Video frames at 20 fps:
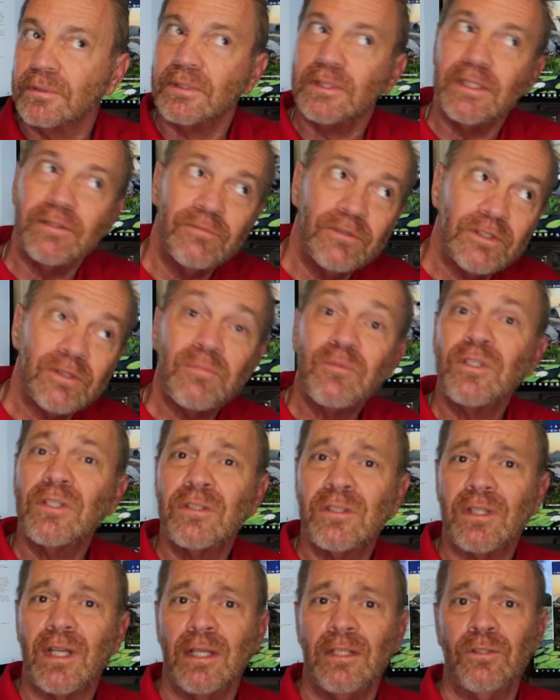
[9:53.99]
even some
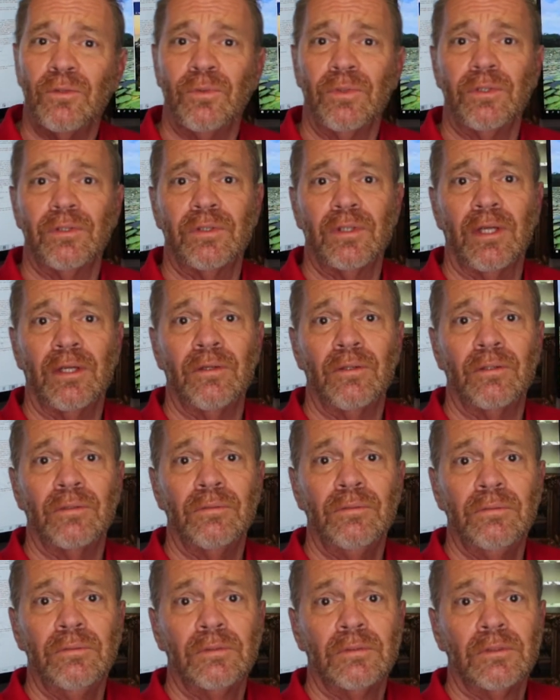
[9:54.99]
good sized ones I
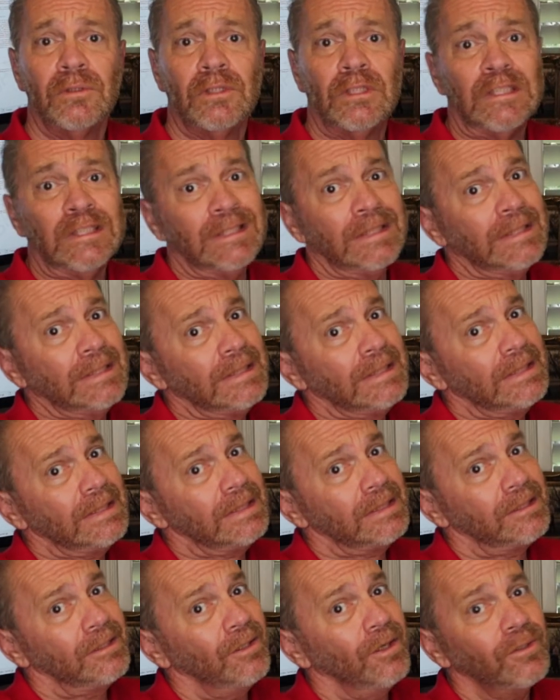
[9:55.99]
know,
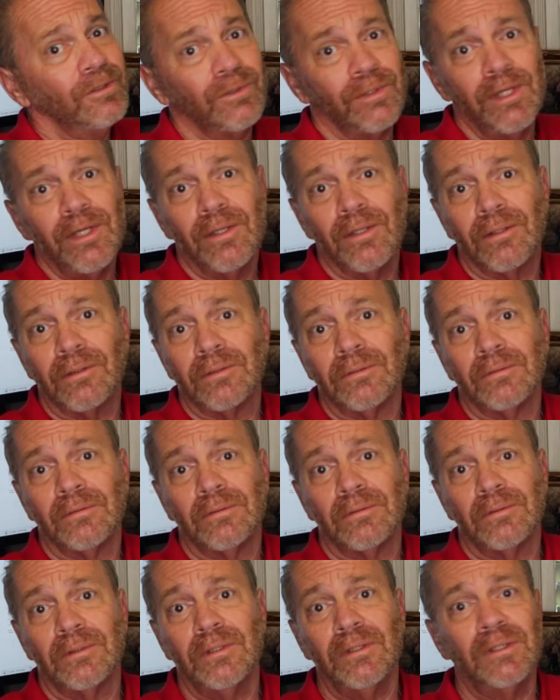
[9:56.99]
it's an alter ego.
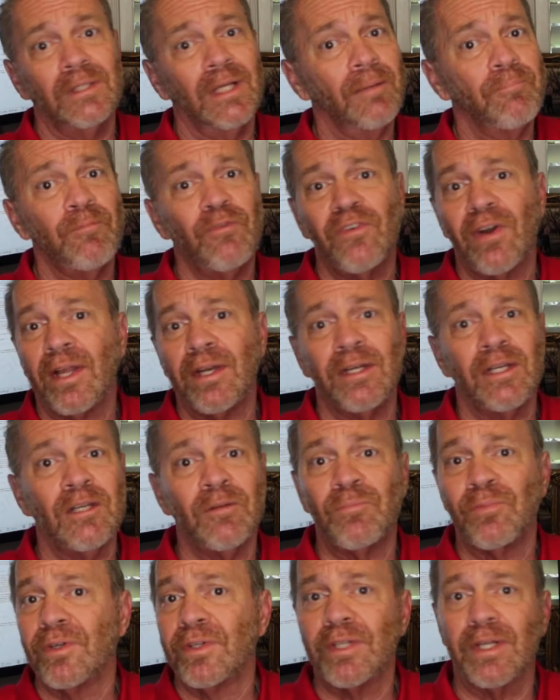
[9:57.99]
It's not providing any
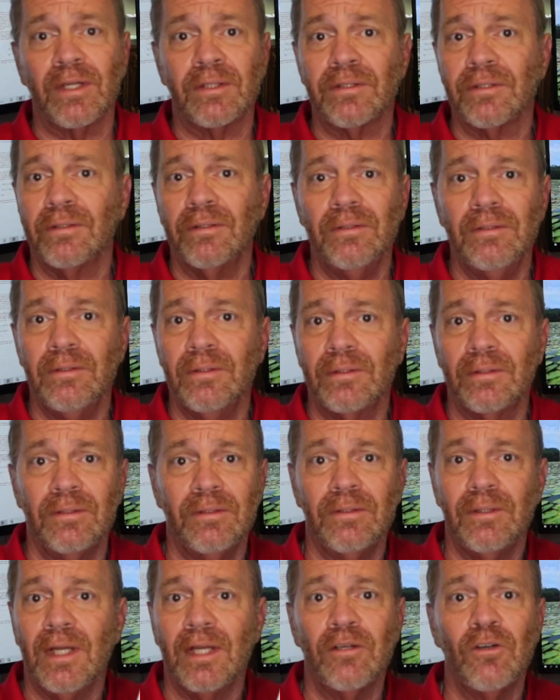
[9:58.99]
protection.
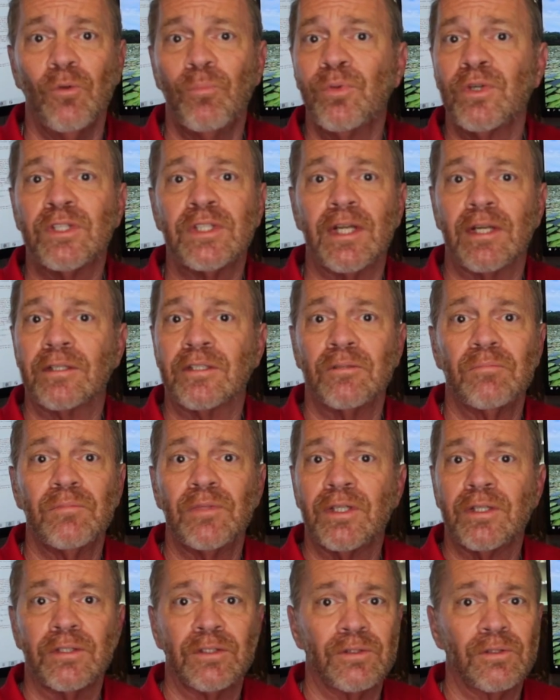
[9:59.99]
You got no protection
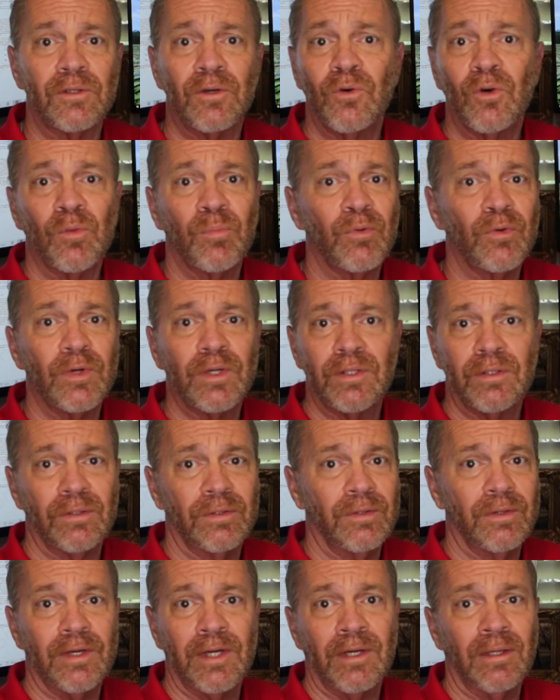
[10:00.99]
because you're a
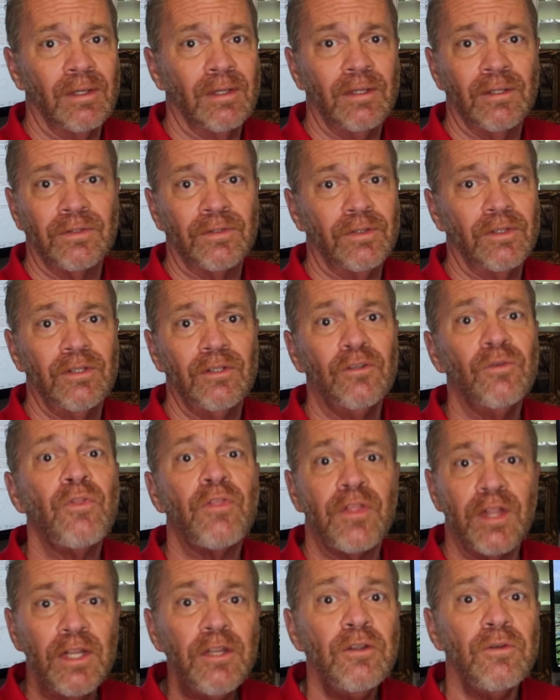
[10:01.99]
corporation or an LLC. You
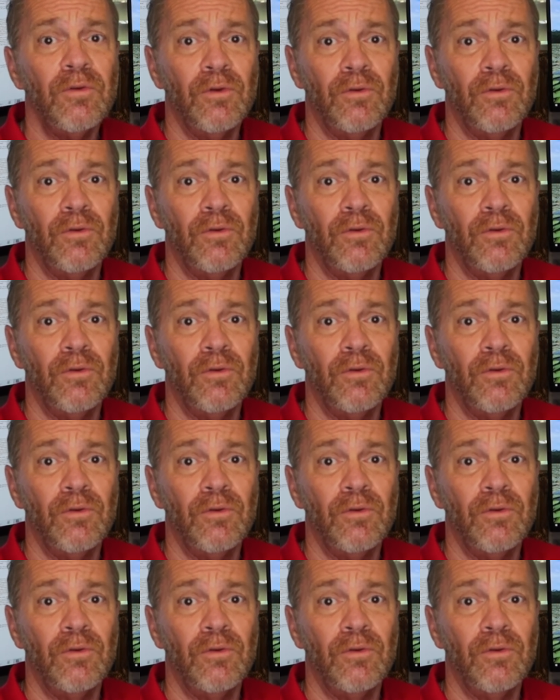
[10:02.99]
think you